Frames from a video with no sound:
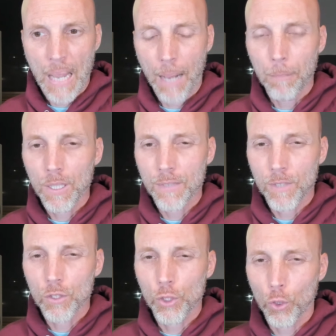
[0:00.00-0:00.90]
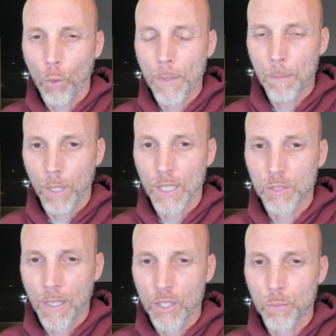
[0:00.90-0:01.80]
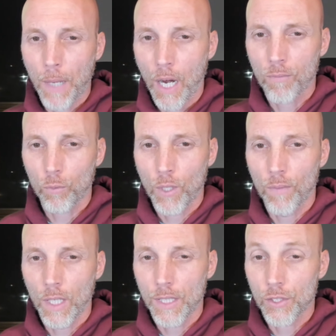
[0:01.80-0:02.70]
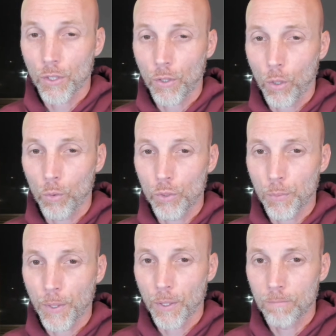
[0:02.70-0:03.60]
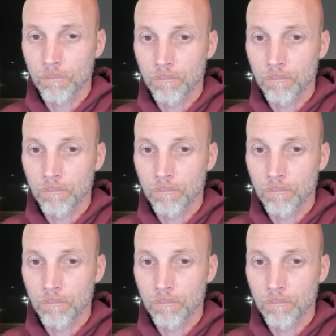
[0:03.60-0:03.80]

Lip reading: I believe this, you're going to be blessed by this powerful revelation of the Holy Spirit.